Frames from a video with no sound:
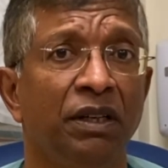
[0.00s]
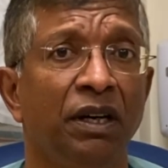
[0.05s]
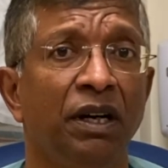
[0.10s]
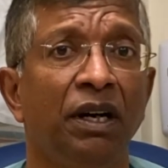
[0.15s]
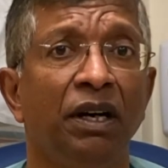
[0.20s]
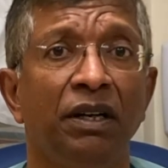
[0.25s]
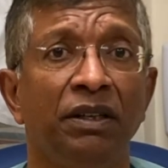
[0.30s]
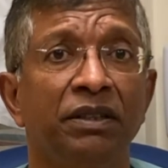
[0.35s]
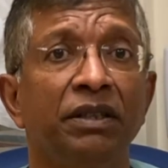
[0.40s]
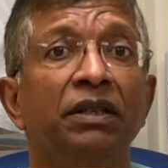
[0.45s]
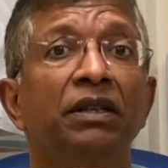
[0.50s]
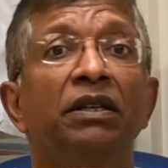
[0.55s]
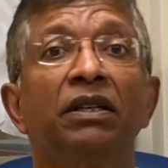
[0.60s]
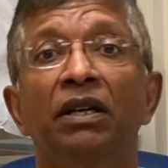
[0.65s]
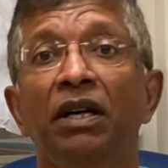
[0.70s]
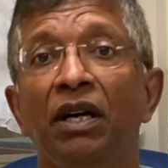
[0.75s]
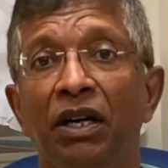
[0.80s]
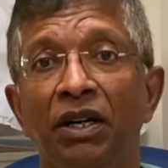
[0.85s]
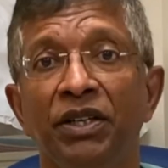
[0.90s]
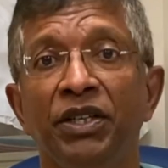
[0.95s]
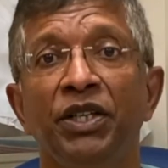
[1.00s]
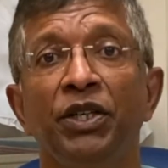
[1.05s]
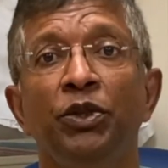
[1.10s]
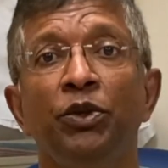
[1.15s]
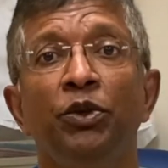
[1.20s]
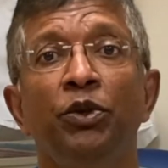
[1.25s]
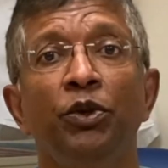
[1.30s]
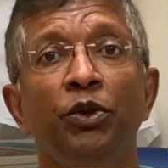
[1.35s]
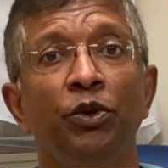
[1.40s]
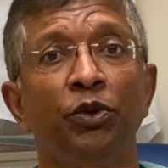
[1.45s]
are
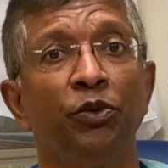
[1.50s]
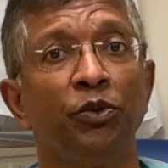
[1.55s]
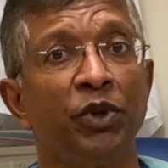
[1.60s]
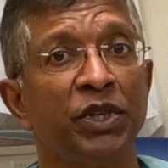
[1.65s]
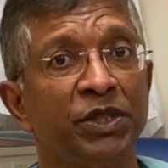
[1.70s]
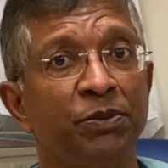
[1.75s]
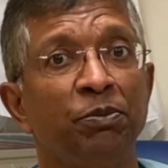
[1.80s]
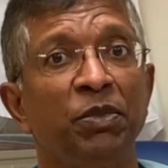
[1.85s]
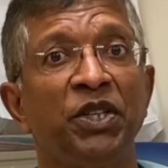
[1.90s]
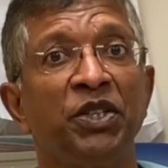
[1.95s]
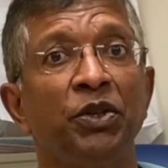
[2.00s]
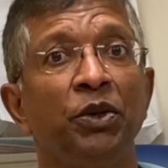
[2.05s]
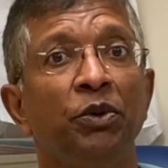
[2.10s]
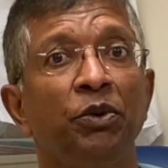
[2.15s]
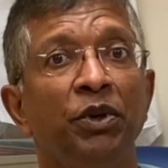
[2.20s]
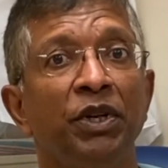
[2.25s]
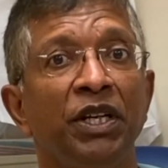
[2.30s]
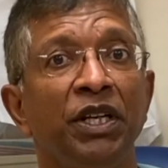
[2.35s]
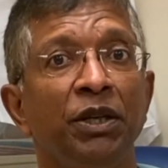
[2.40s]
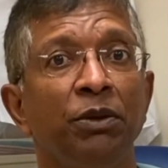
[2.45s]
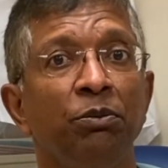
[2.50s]
cardiorespiratory